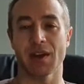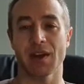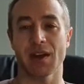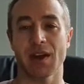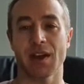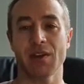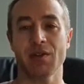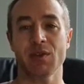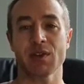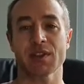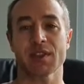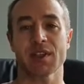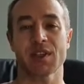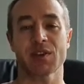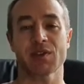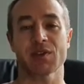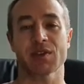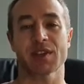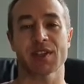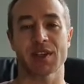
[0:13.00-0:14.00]
It was
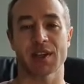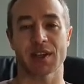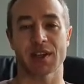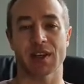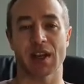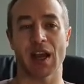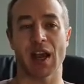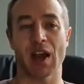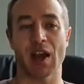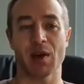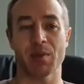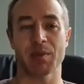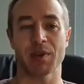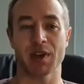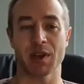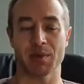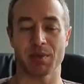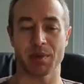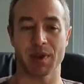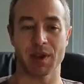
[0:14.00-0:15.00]
interesting how many
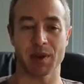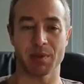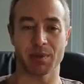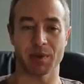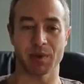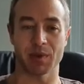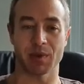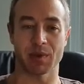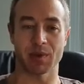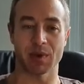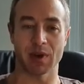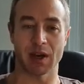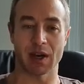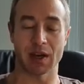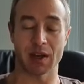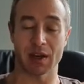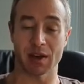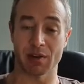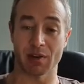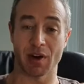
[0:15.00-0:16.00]
people
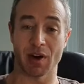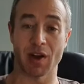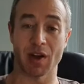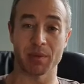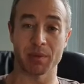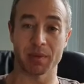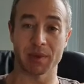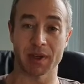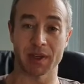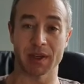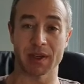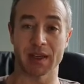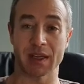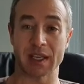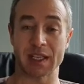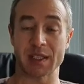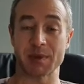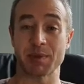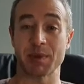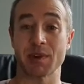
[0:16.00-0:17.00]
around me
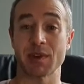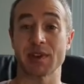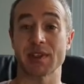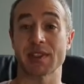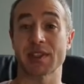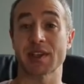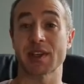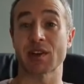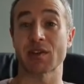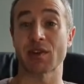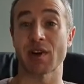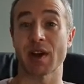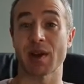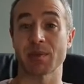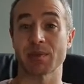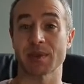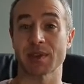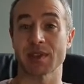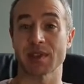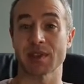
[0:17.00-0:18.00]
experienced
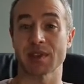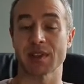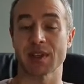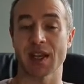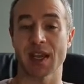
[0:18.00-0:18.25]
cramps,